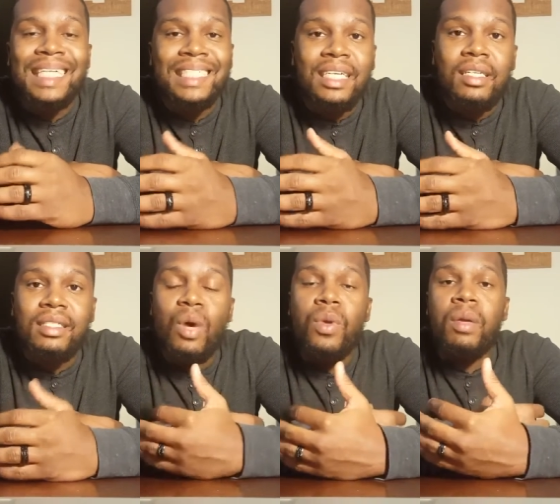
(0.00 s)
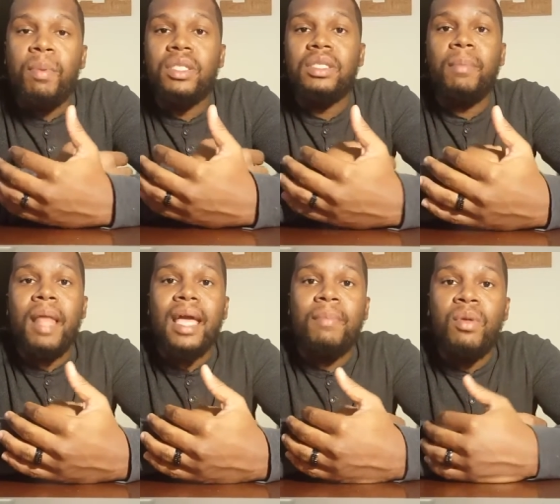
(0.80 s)
agendas that we can push in the
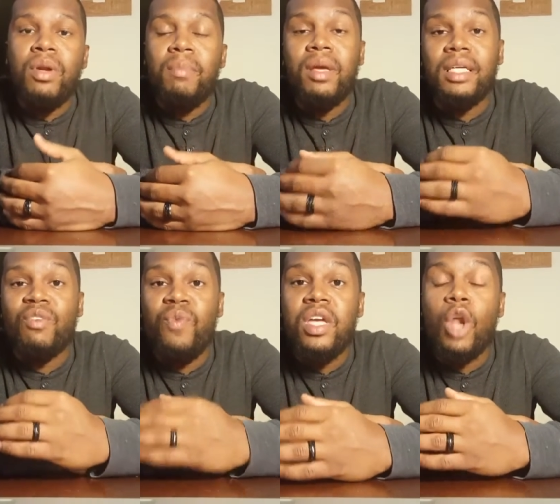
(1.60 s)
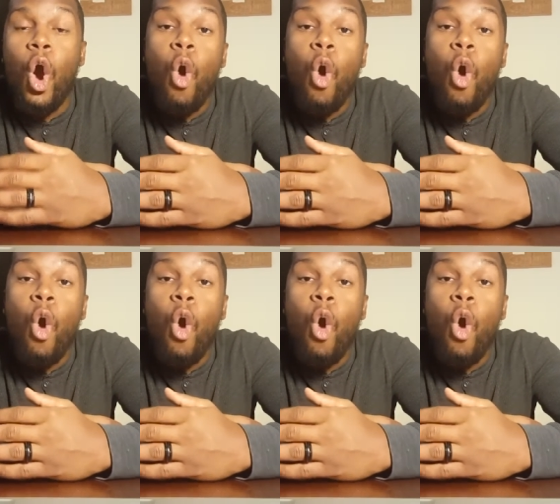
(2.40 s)
black community because if we can